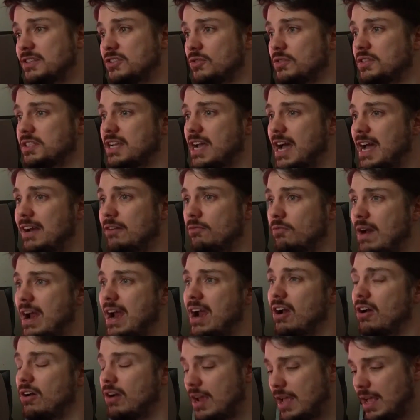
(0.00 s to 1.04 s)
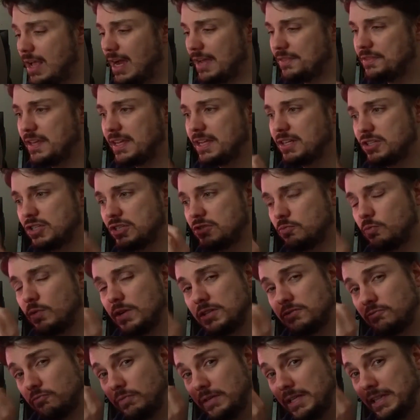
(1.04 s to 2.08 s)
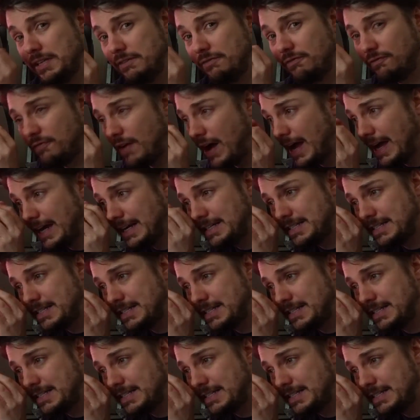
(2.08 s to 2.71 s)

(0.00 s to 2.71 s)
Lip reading: So it's kind of rare. I think it's just when it's really fine